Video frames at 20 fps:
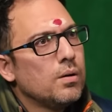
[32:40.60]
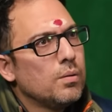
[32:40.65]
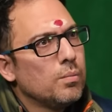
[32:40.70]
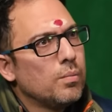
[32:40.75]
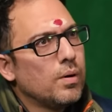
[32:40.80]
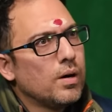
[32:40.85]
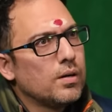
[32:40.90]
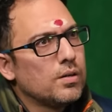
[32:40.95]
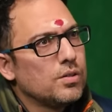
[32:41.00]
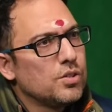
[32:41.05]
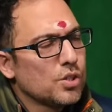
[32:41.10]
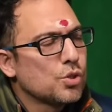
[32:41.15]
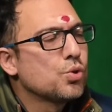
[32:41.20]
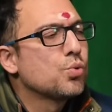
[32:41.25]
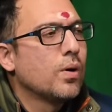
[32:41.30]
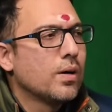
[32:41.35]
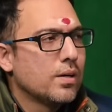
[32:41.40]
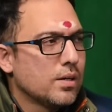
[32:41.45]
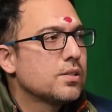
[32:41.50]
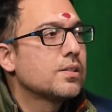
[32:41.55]
But just
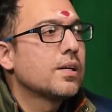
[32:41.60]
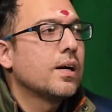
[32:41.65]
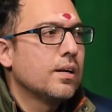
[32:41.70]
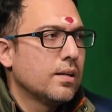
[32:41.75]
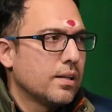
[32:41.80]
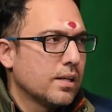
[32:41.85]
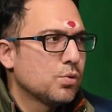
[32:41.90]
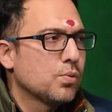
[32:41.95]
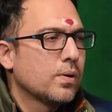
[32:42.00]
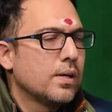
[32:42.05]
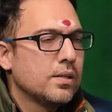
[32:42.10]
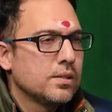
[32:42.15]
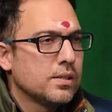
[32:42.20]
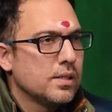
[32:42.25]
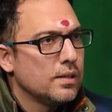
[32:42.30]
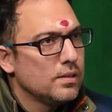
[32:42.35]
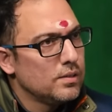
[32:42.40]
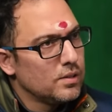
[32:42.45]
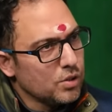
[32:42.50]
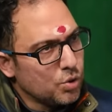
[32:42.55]
to understand, that's why I
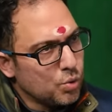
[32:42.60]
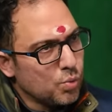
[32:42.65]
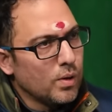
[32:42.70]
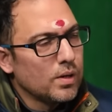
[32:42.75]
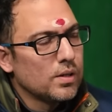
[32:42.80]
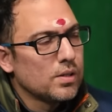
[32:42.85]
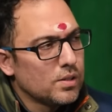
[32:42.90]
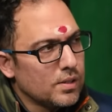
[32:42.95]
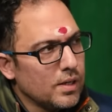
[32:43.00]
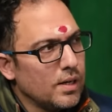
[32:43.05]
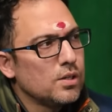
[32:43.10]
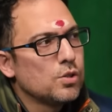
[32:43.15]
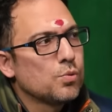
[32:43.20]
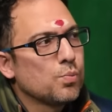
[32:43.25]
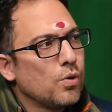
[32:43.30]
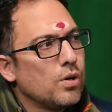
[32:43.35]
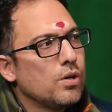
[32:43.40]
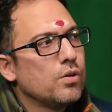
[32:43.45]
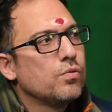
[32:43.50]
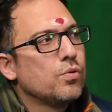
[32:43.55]
said just to understand his
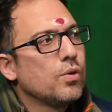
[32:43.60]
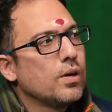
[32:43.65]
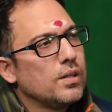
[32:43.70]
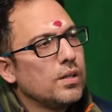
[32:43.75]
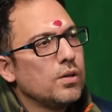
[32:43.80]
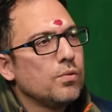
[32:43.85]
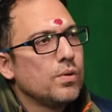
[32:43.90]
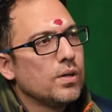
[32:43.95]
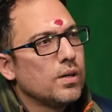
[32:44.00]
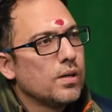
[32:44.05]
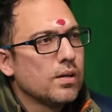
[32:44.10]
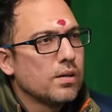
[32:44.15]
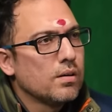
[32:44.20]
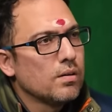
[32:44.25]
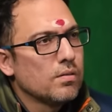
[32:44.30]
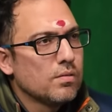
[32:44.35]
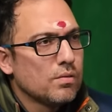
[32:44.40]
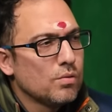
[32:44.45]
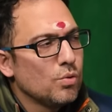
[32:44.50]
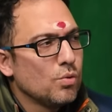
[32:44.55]
point of view, I think we
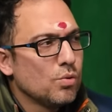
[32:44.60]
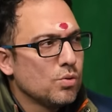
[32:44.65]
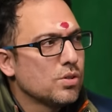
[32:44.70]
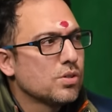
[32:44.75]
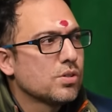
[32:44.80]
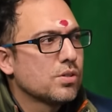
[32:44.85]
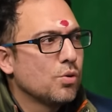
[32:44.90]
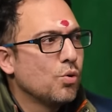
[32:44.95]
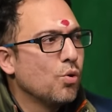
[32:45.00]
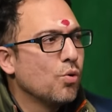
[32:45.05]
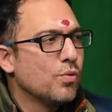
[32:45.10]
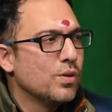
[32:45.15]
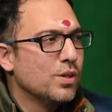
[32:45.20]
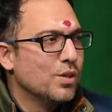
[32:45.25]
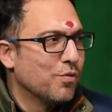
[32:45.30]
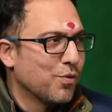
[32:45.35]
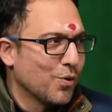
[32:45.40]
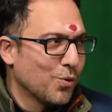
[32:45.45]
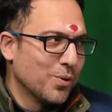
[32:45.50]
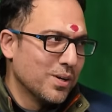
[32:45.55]
can, just go with
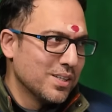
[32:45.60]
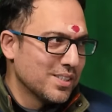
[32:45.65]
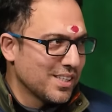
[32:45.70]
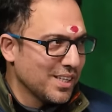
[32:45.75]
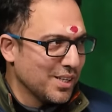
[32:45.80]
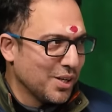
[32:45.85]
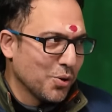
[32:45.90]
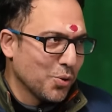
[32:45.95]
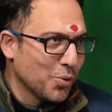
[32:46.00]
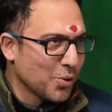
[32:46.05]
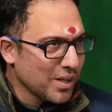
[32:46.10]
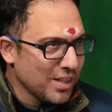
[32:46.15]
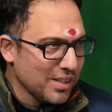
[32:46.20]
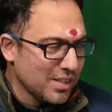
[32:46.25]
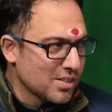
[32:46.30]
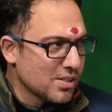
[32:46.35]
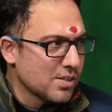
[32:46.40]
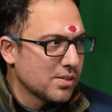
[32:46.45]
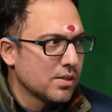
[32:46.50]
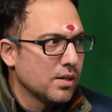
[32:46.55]
the flow and say that, okay,
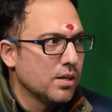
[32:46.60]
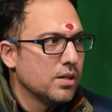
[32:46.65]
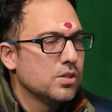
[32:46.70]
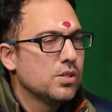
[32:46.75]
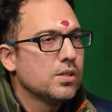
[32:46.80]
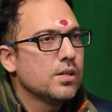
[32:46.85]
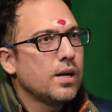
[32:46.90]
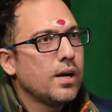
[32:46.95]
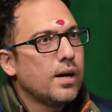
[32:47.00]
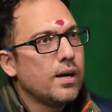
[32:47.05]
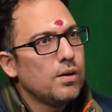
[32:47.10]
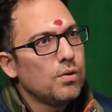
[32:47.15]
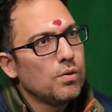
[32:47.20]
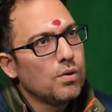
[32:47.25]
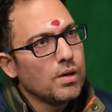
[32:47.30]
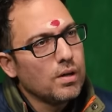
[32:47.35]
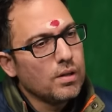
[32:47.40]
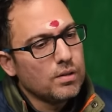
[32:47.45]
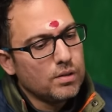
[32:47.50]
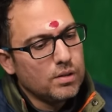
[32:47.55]
this is religion. Okay.
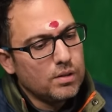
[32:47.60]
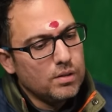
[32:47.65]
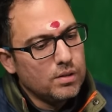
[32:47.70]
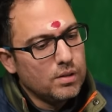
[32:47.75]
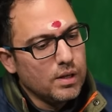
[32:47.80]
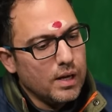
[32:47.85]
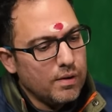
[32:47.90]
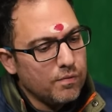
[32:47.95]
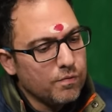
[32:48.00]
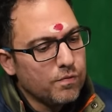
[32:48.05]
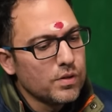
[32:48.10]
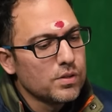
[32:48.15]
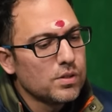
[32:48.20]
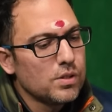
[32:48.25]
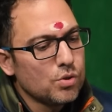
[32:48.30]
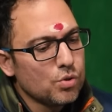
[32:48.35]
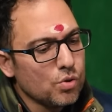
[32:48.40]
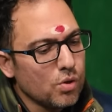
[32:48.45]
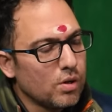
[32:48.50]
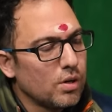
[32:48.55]
And the
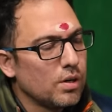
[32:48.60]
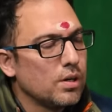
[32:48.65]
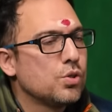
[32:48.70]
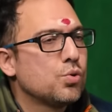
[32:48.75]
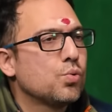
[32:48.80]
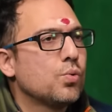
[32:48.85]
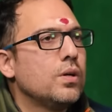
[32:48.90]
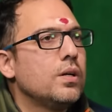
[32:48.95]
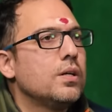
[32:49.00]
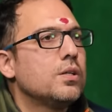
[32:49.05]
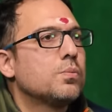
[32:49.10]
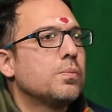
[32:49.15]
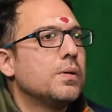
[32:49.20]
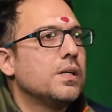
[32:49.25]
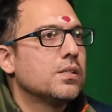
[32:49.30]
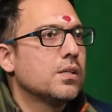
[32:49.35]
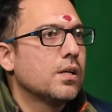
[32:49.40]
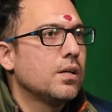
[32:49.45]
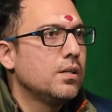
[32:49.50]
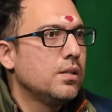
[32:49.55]
emphasis on ritual is
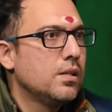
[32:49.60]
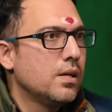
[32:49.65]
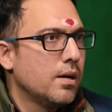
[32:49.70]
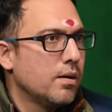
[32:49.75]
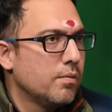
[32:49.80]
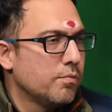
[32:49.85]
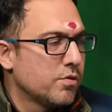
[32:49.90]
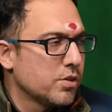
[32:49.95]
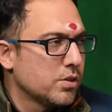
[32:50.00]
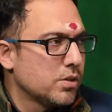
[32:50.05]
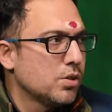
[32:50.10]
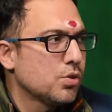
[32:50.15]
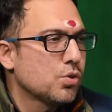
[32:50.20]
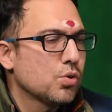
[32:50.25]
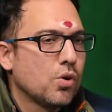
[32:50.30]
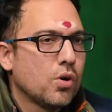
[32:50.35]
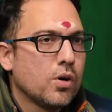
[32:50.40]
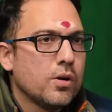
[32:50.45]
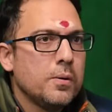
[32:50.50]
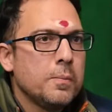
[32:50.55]
basically the emphasis
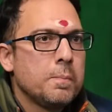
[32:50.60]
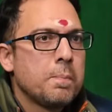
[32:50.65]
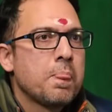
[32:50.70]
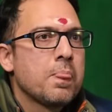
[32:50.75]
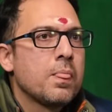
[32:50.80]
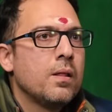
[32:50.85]
on